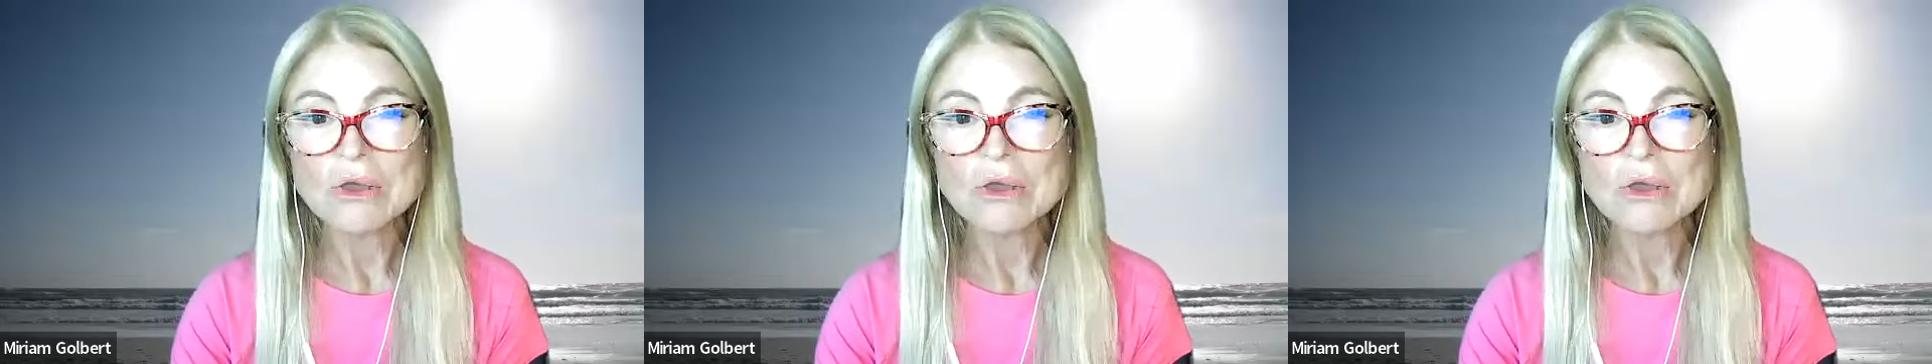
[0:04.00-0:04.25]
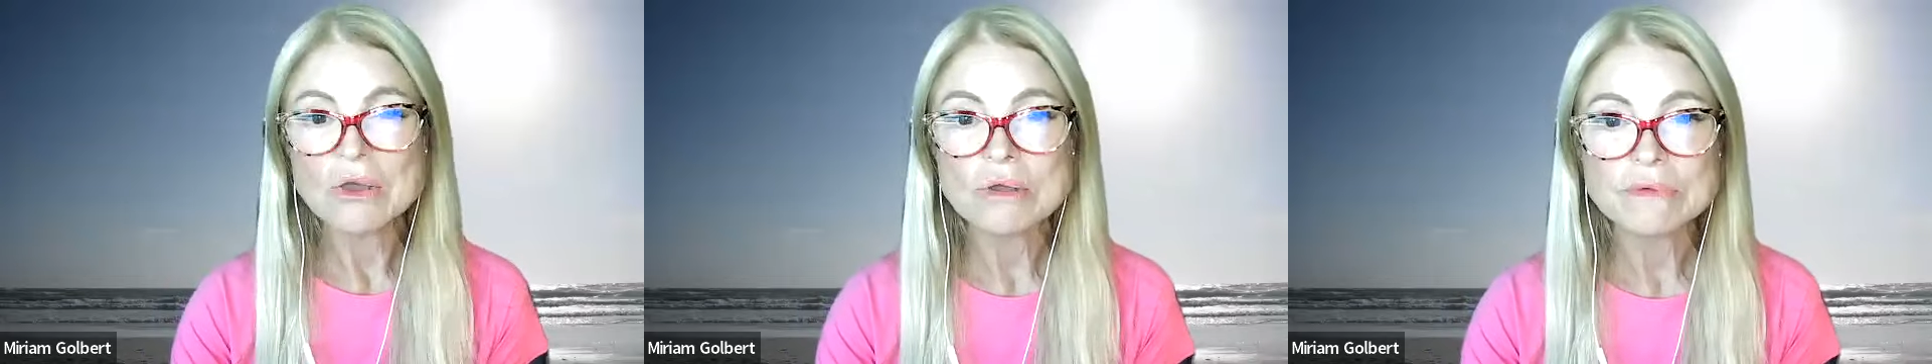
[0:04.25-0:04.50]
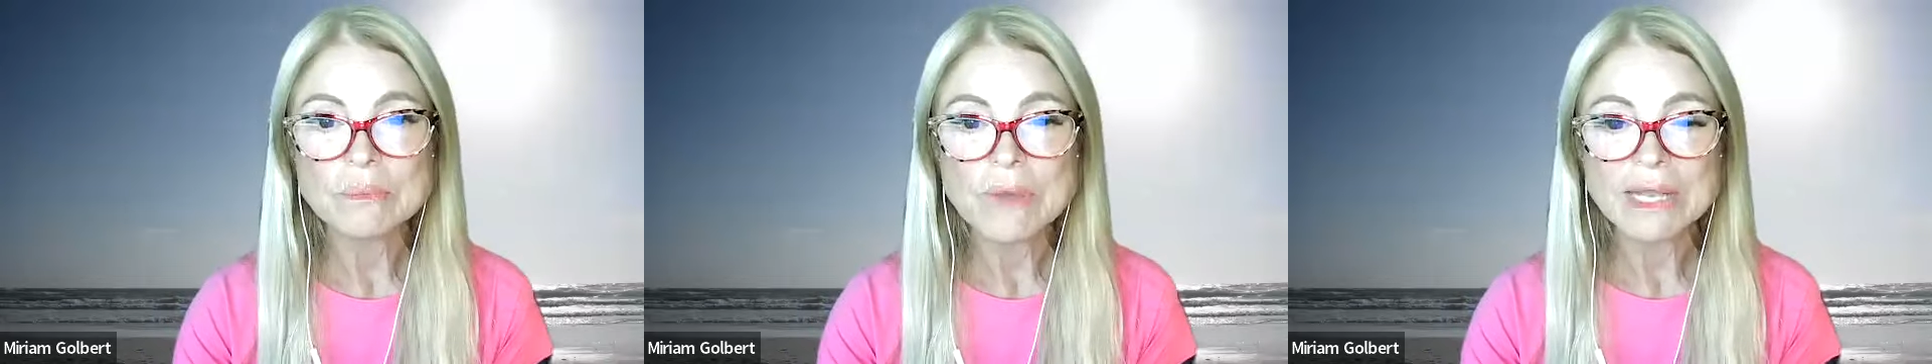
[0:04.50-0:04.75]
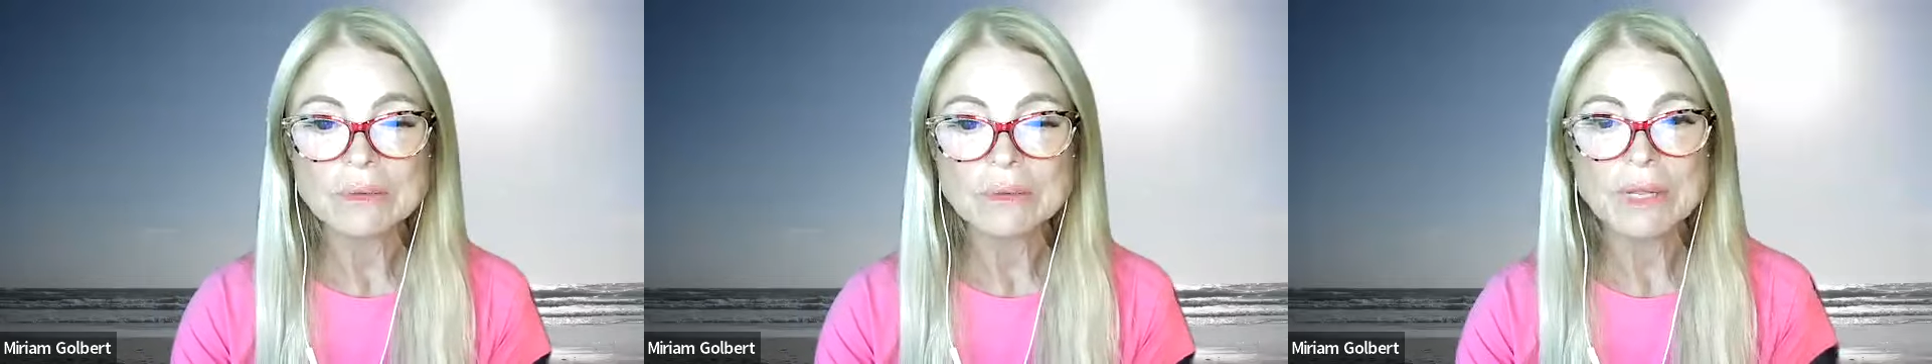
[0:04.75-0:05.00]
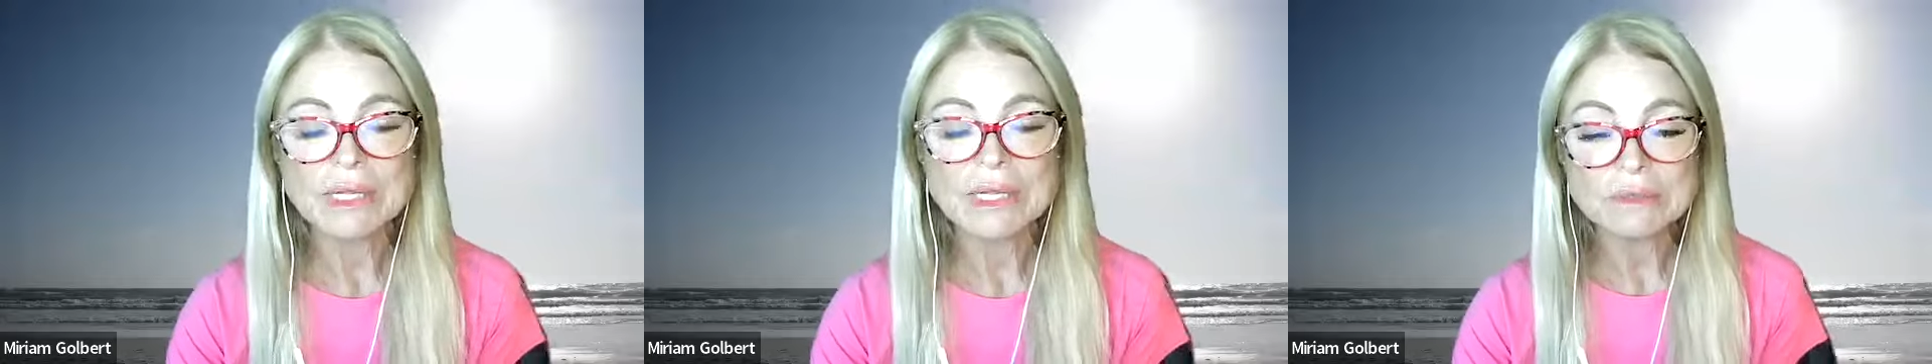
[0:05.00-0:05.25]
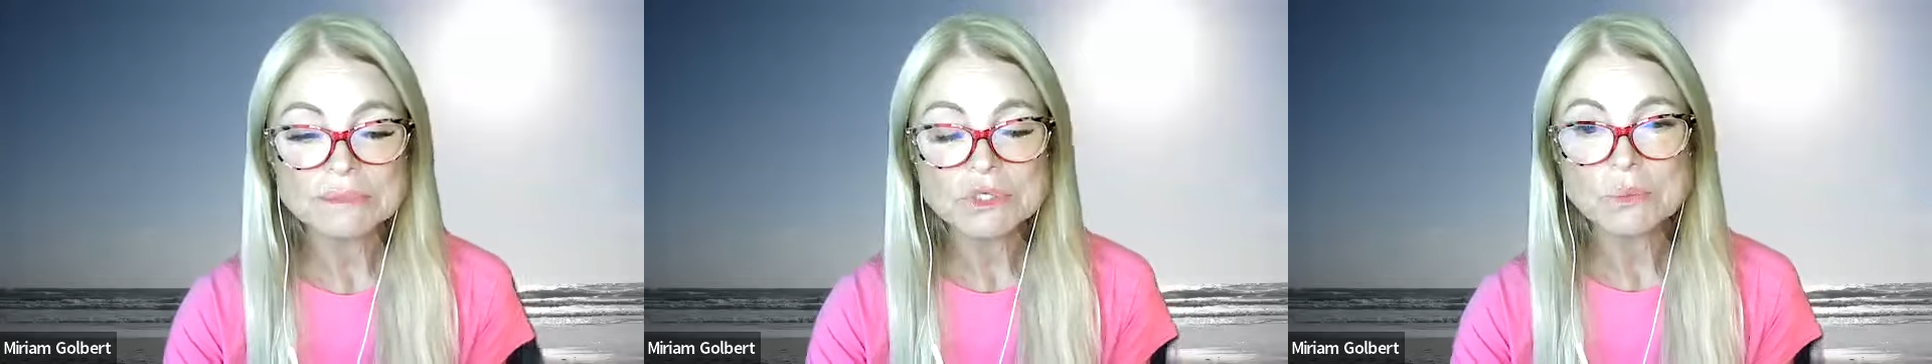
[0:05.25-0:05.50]
Hello, everyone.
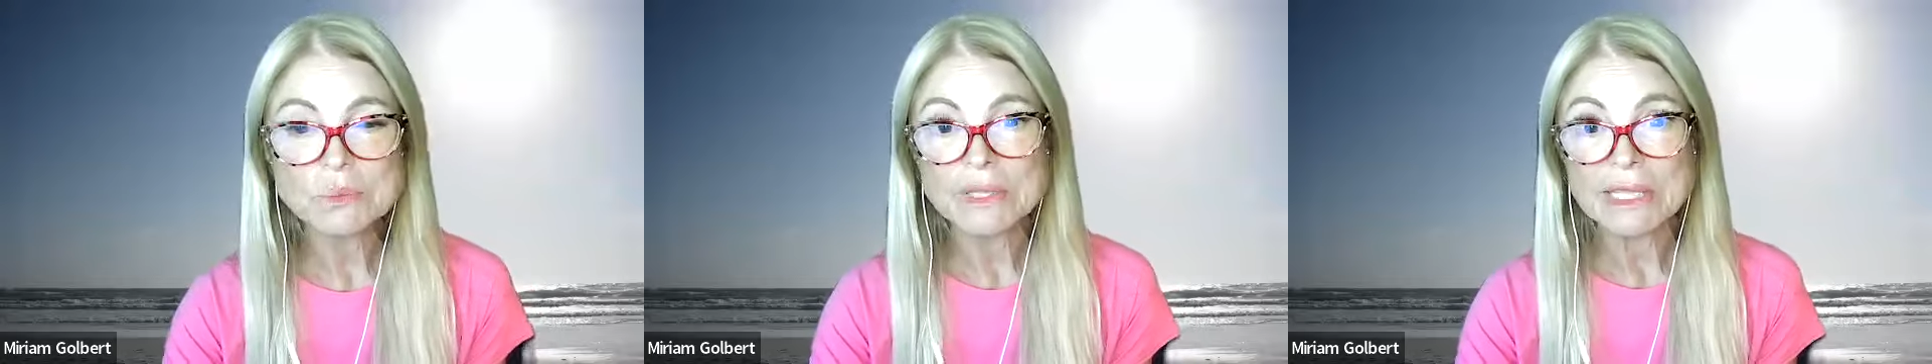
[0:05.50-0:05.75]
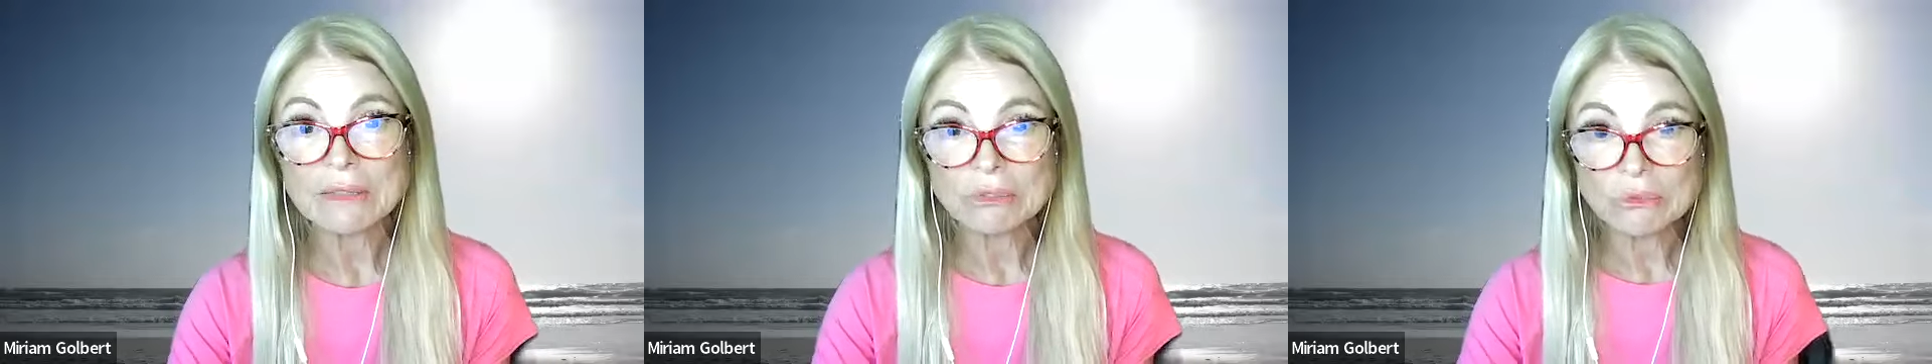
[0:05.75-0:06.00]
Welcome to week